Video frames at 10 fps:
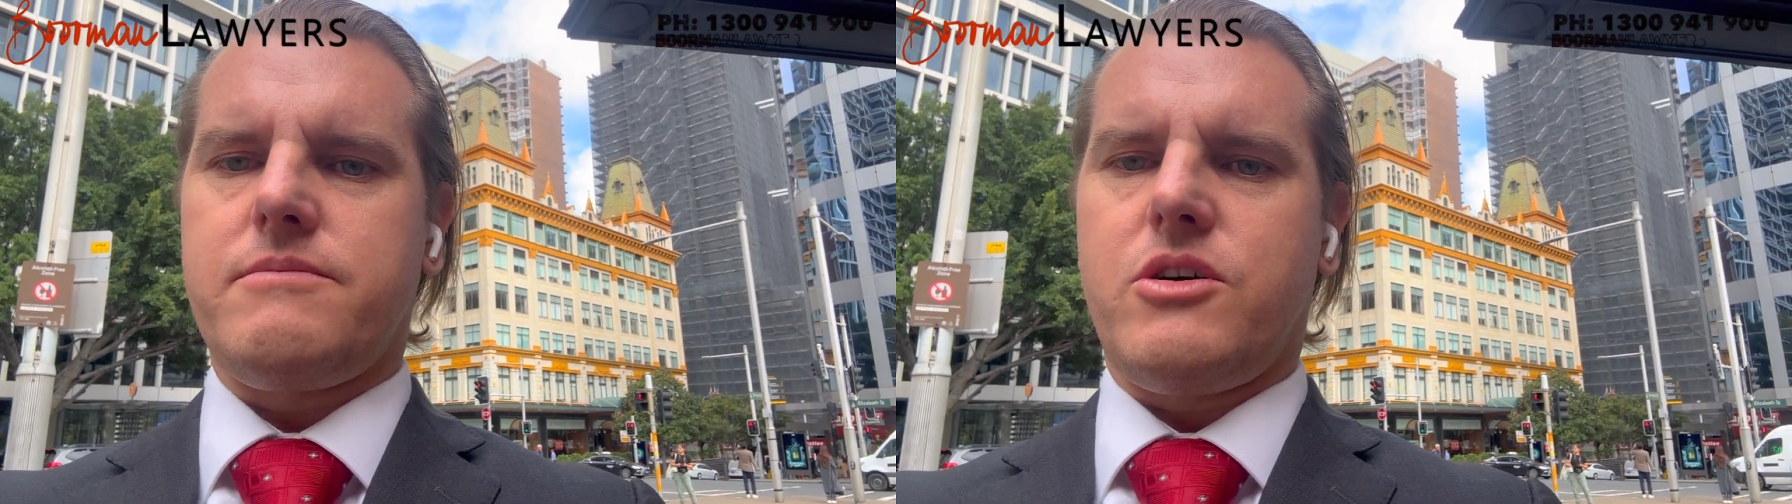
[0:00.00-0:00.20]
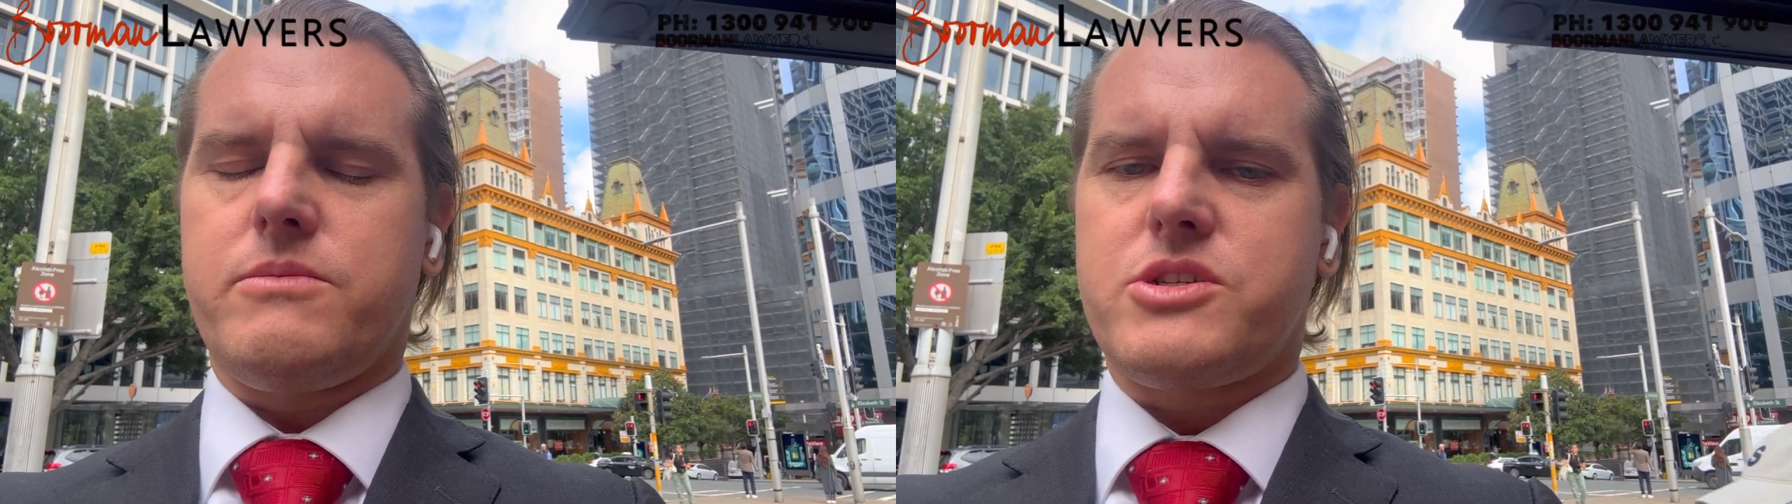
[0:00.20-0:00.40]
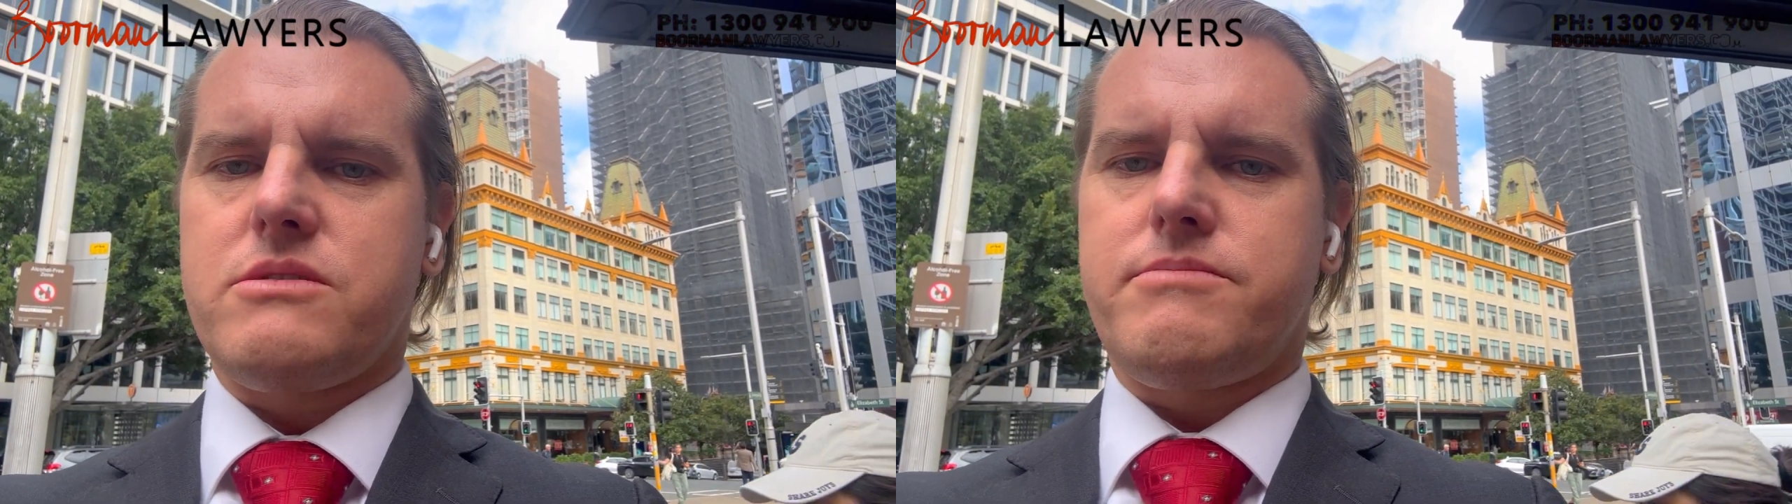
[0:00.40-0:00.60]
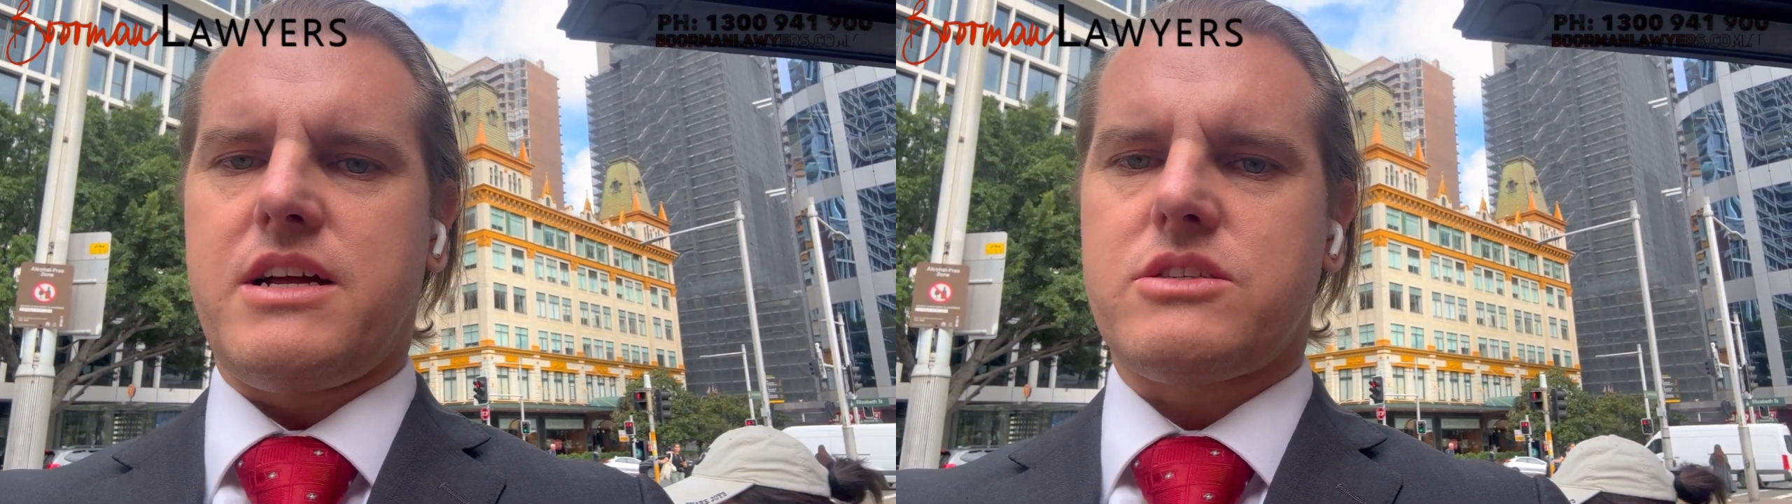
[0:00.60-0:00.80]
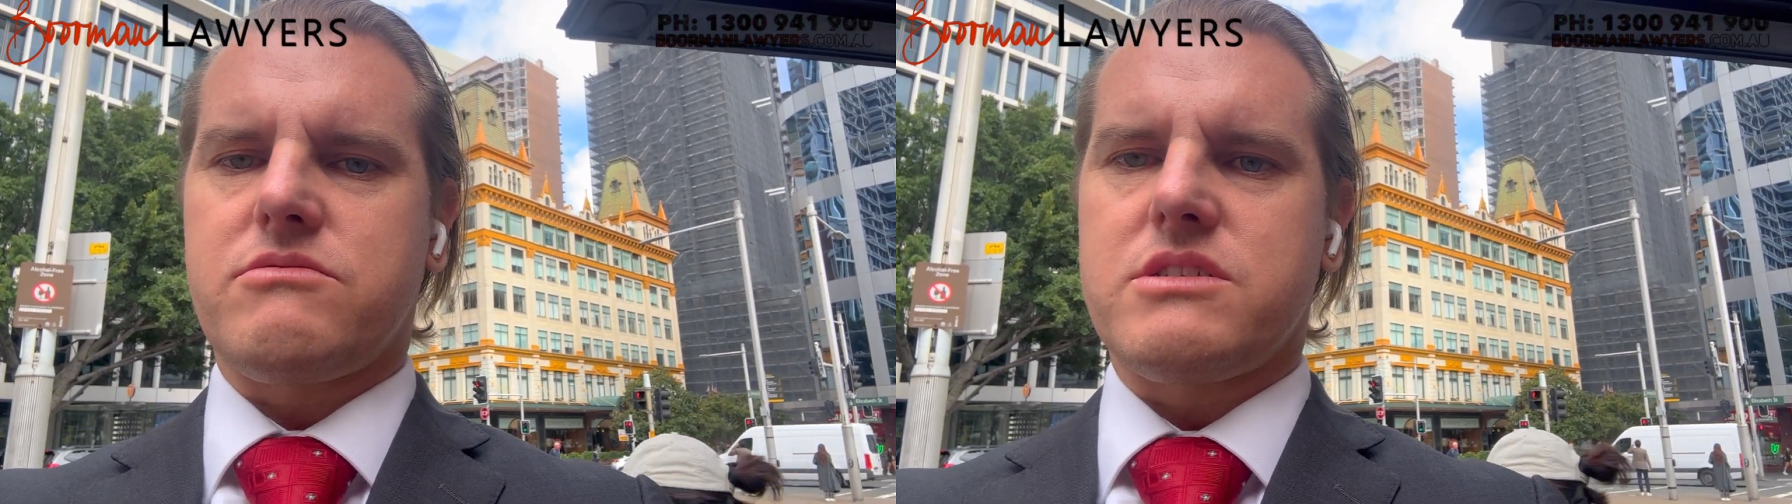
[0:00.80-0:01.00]
option
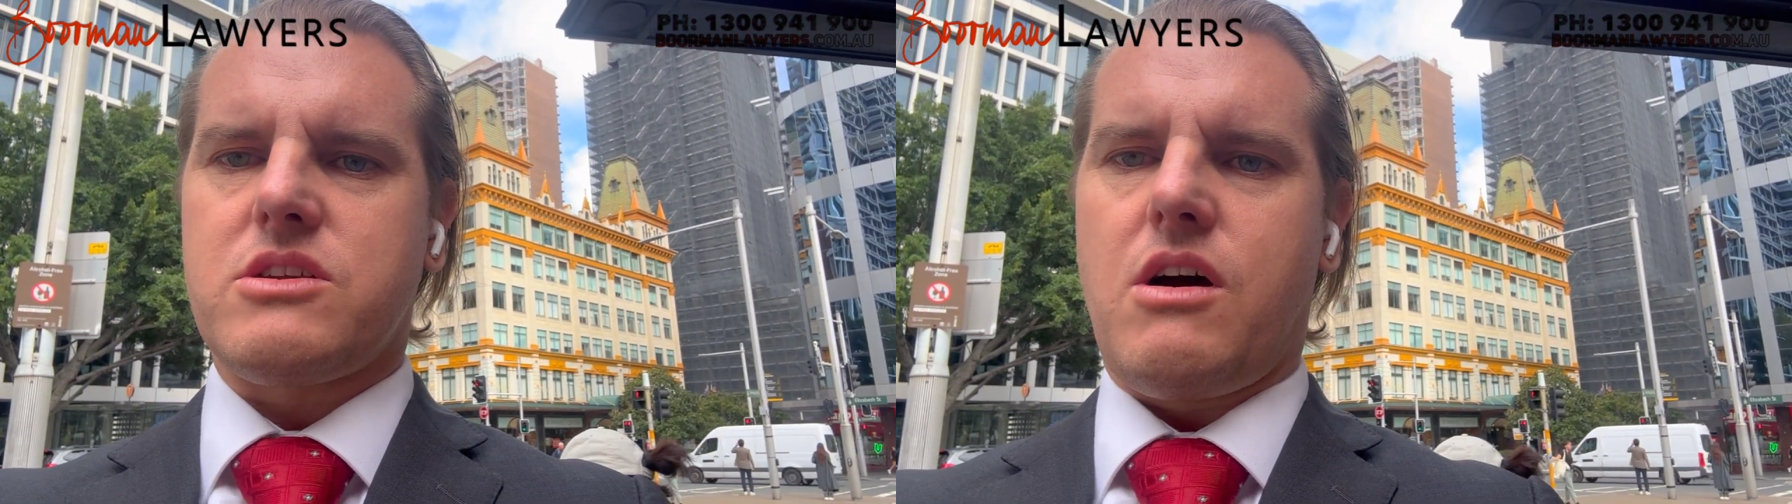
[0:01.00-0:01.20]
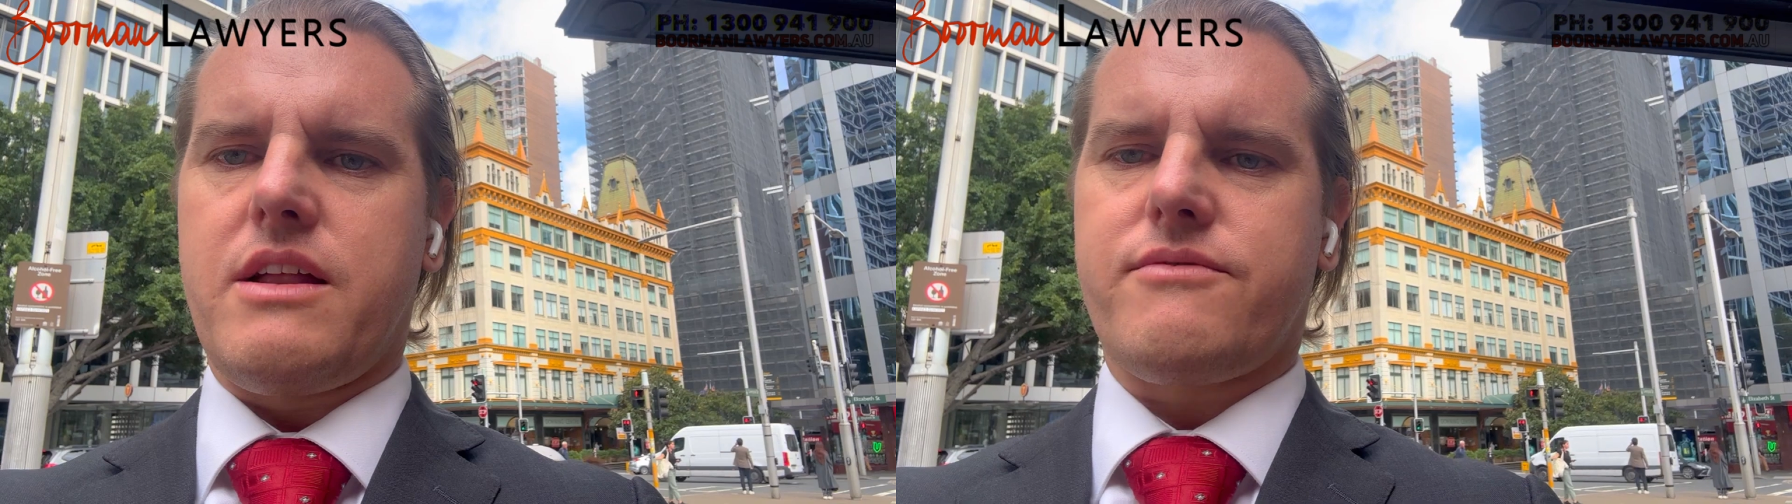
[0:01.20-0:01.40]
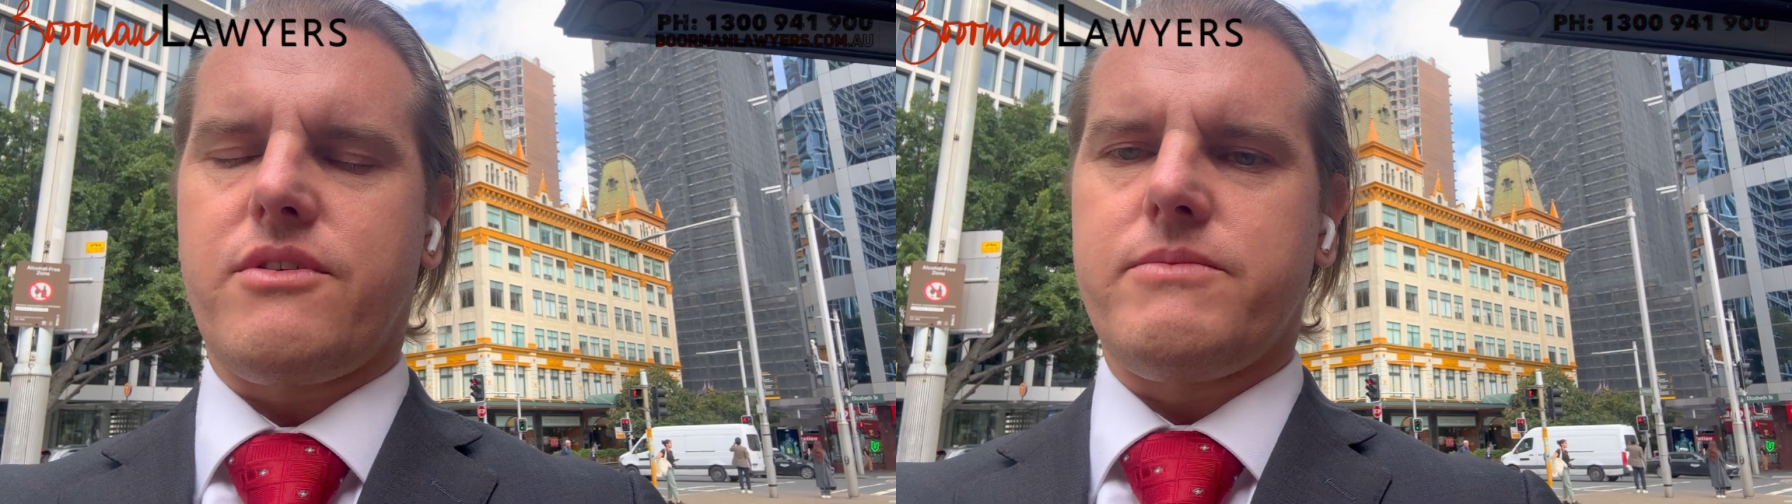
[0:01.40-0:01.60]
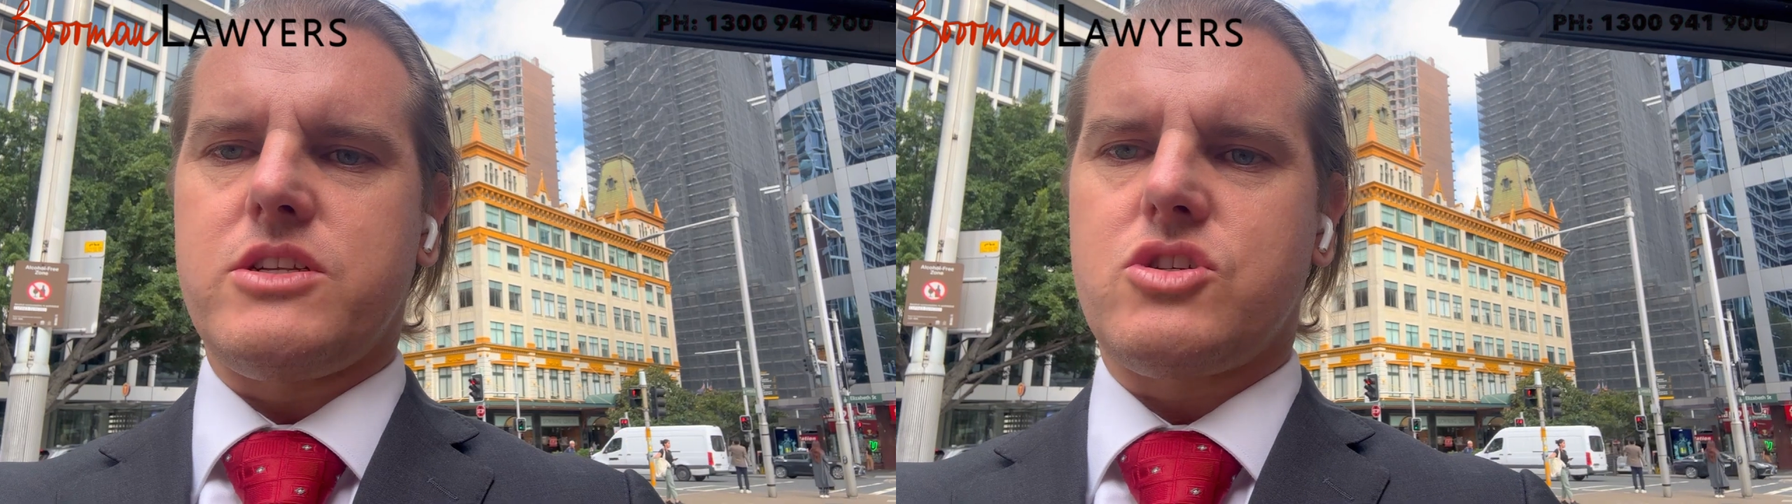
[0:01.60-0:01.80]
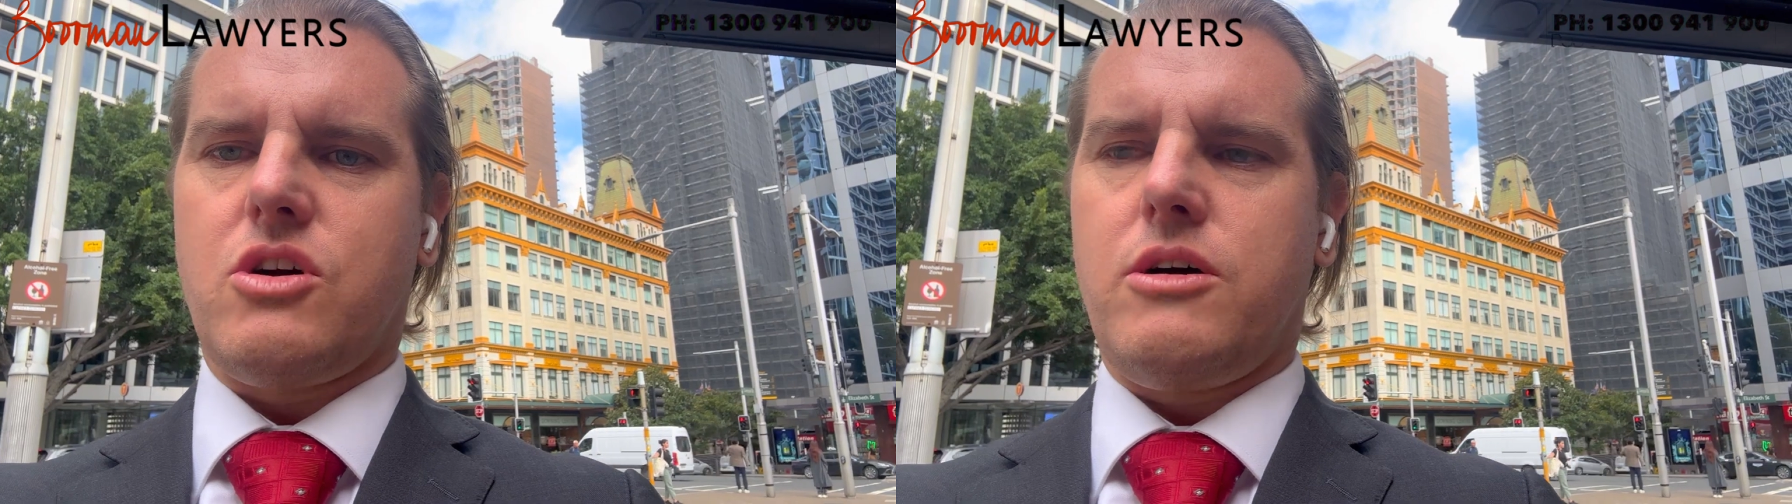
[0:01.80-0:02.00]
but to resign from the
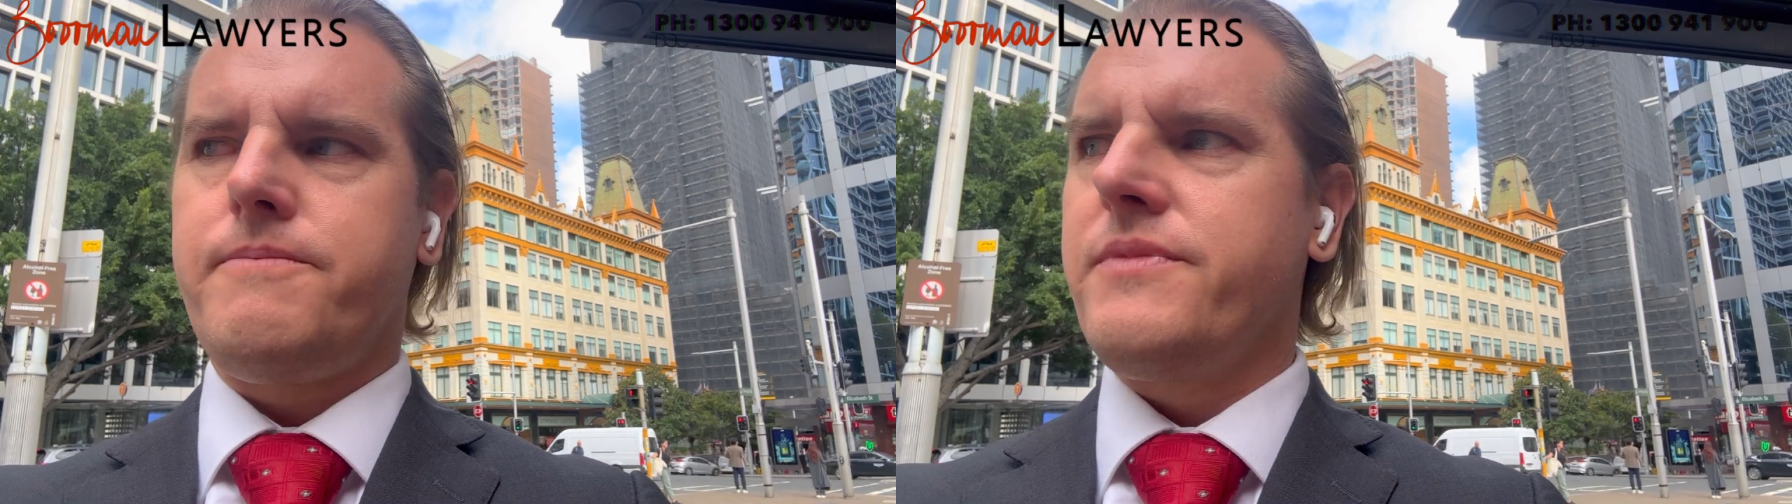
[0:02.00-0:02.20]
job.